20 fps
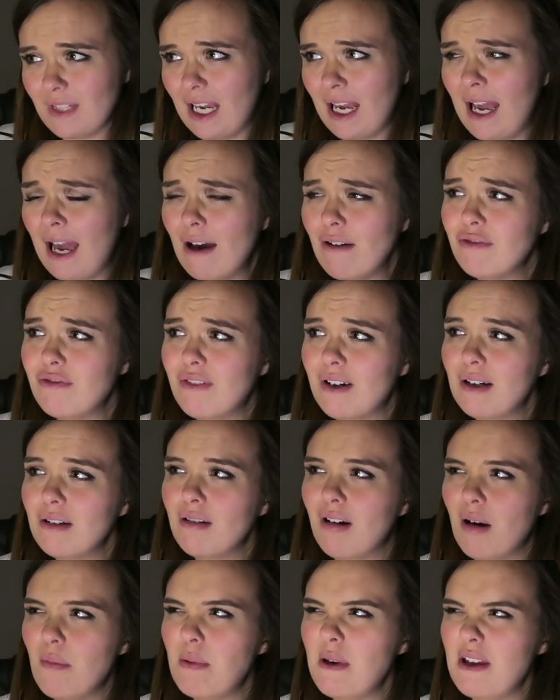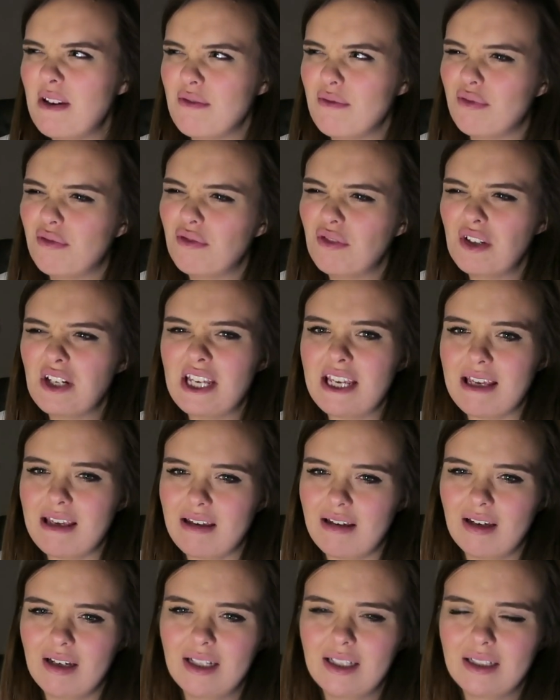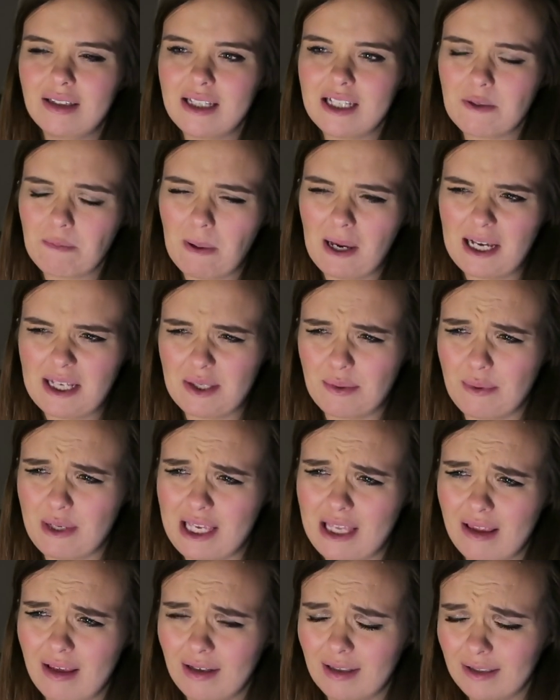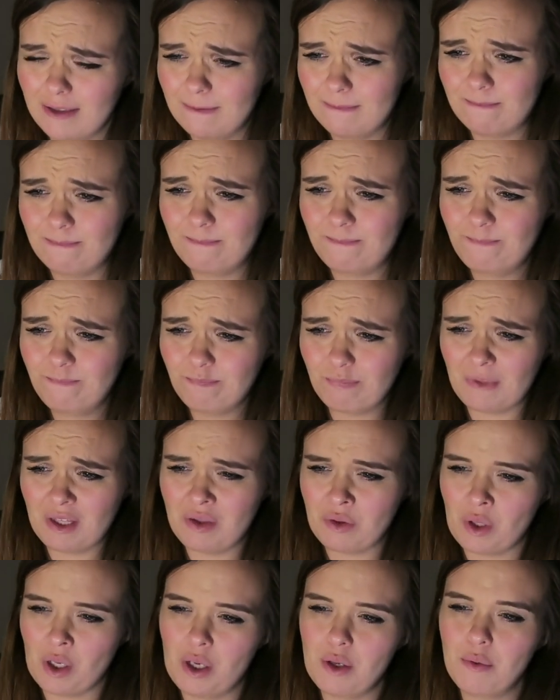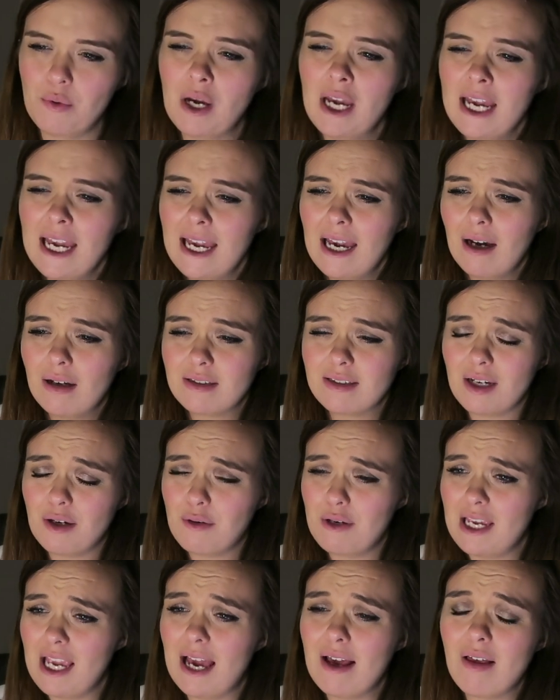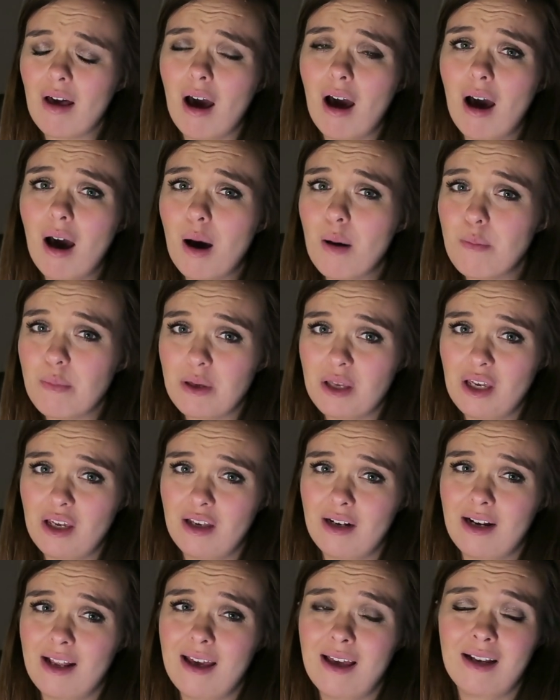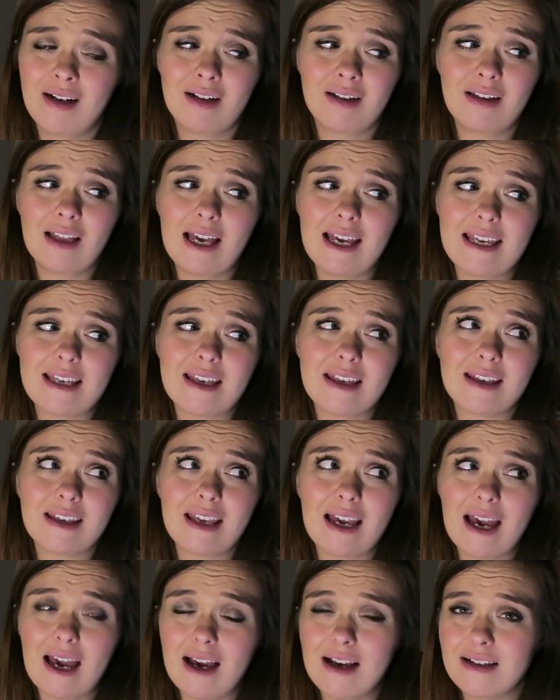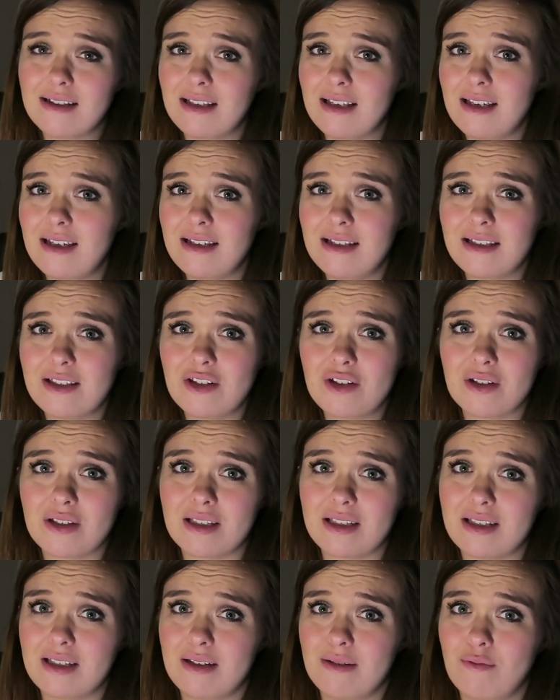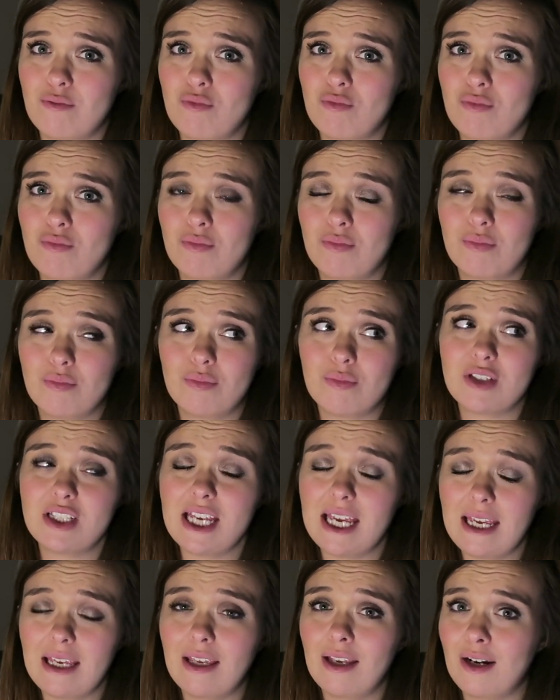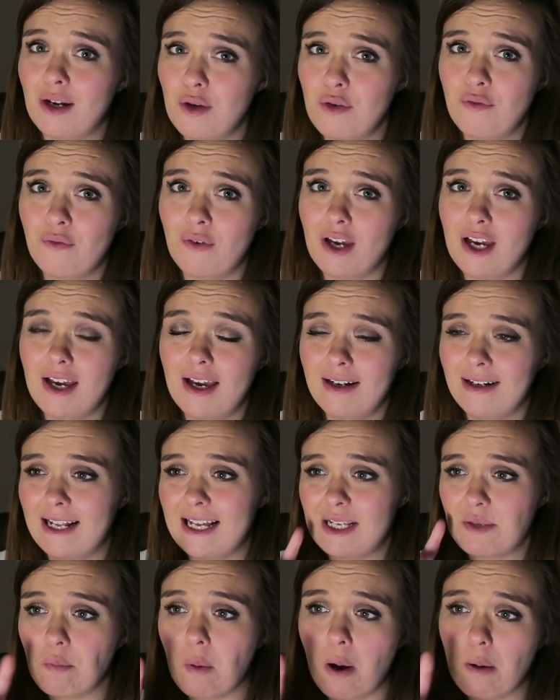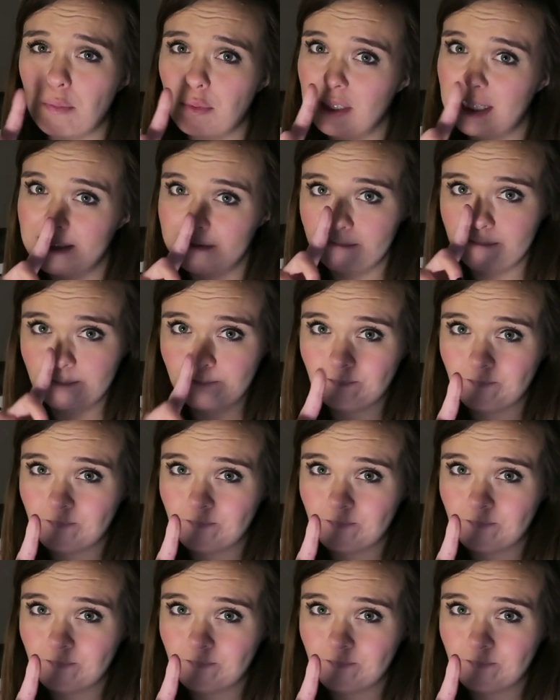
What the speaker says: have felt a bit funny this past week. Though, sorry, heartburn and, like, gas is just taking over, and that's probably